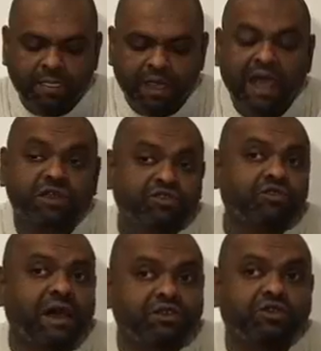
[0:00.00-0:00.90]
I
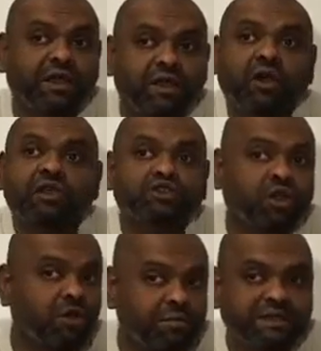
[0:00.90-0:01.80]
tried to encourage a
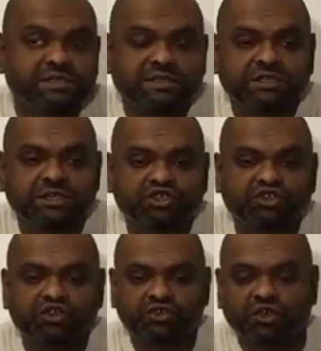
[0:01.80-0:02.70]
lot of businesses
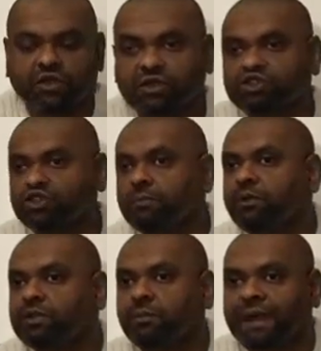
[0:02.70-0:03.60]
to, you know, jump
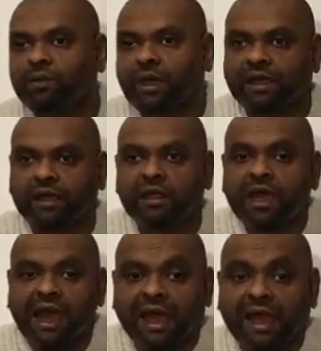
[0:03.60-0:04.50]
on the bandwagon.
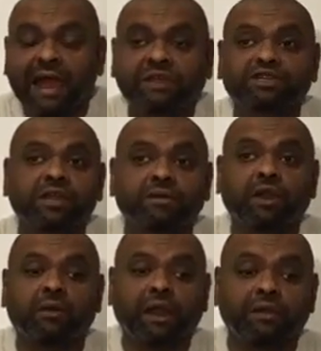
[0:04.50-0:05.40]
And I actually, you
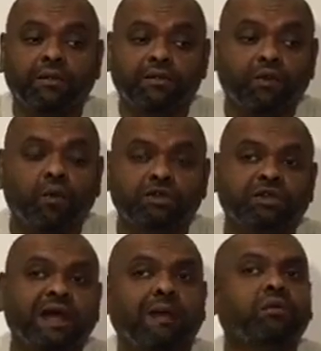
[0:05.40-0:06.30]
know, like thought
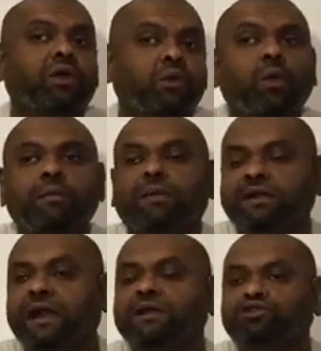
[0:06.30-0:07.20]
that I'm going to quit my
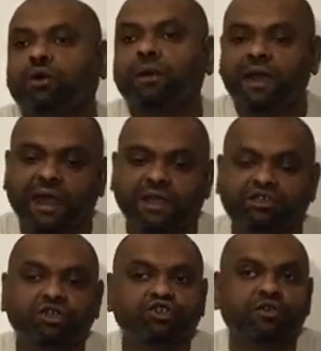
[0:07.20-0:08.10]
day job and
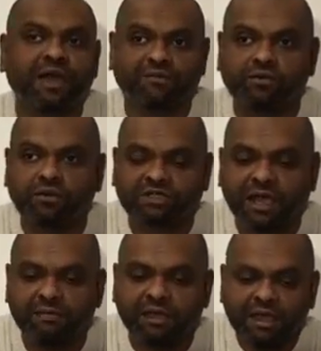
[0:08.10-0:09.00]
actually do that full time.